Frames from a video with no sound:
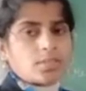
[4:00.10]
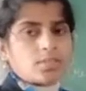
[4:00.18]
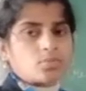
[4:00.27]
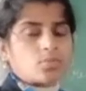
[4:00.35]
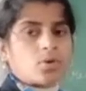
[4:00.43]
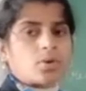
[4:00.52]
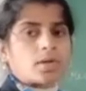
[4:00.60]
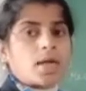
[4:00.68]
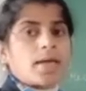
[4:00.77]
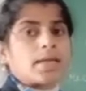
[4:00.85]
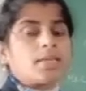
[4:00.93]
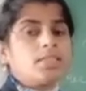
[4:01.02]
is
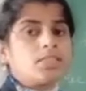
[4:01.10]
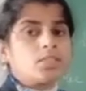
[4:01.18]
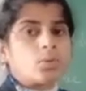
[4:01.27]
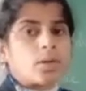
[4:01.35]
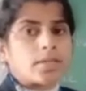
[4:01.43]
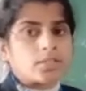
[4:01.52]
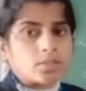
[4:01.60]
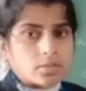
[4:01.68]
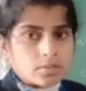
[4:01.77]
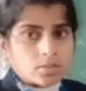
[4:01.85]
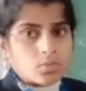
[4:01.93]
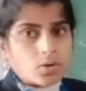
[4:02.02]
what?
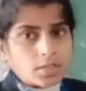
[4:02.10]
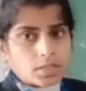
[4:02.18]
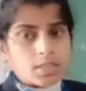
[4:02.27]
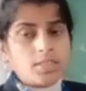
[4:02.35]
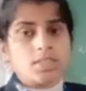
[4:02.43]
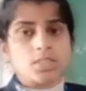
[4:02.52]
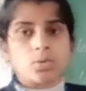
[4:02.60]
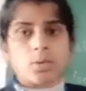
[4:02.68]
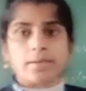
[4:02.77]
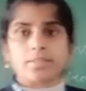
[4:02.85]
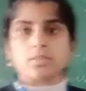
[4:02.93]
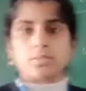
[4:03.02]
Insulators. What?
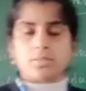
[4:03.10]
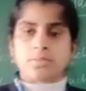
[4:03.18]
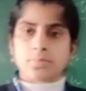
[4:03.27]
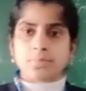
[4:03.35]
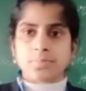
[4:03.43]
Insulators.